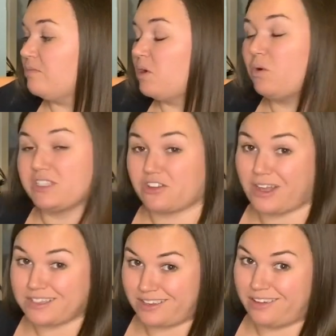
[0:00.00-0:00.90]
what's
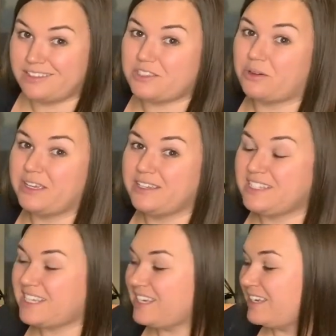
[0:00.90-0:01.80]
causing it. So
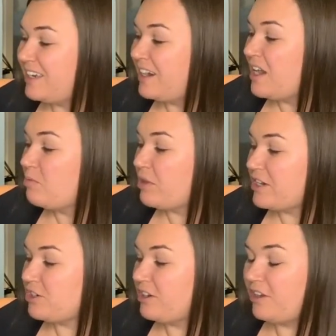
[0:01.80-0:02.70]
is it
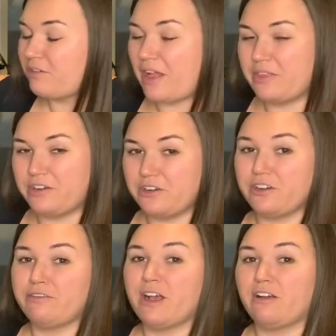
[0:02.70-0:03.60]
pressure around the
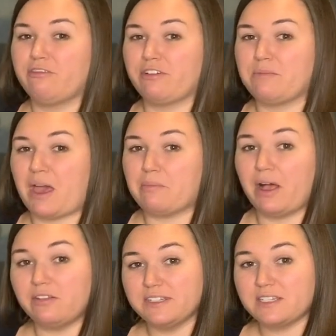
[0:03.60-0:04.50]
nerve from that
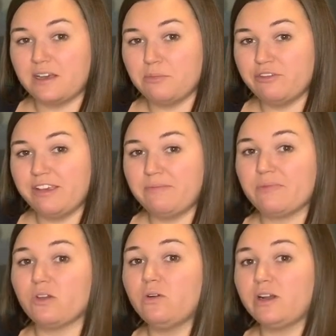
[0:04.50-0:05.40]
pelvis not moving,
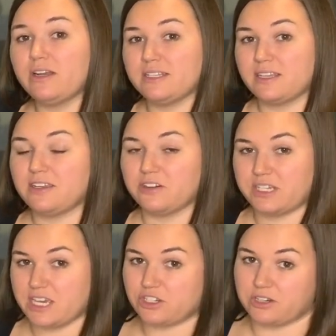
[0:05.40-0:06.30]
or is it
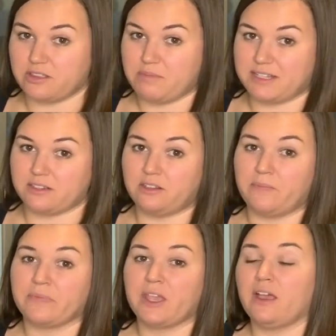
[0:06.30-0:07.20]
irritation in the muscle?
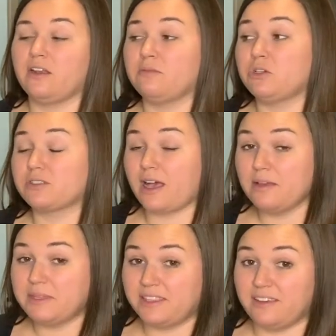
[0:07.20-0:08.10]
Now, most
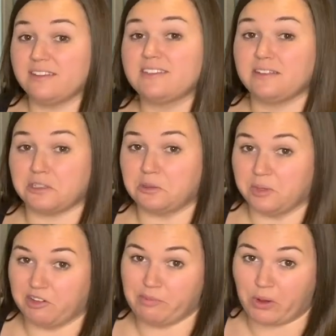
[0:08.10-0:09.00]
commonly, it's a little
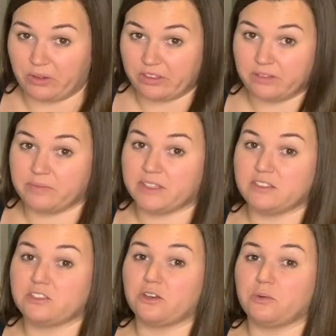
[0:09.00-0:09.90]
bit of both.
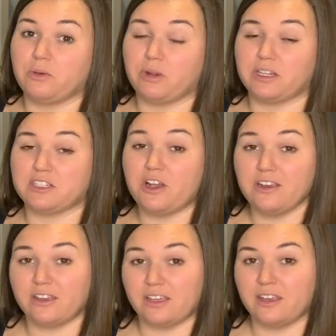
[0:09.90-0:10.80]
And so we want to
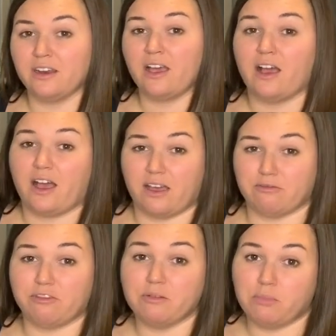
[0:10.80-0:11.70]
target it
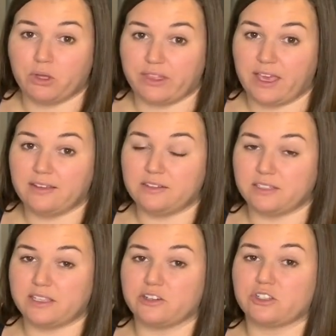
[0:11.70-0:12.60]
from both
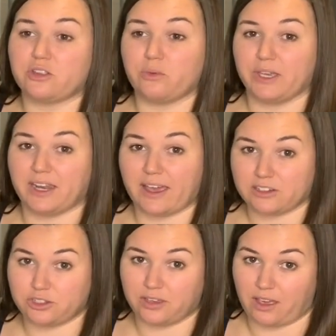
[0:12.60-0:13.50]
angles there so that we can
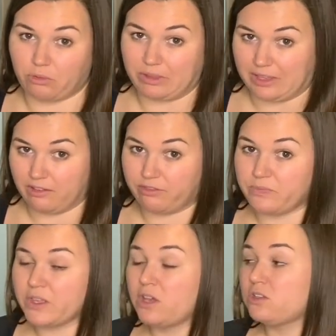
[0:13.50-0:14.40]
actually get relief.
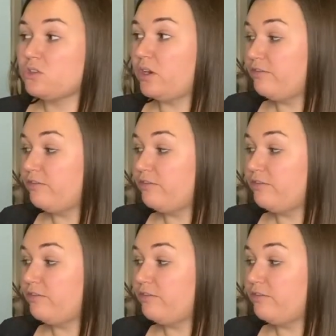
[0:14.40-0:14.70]
So our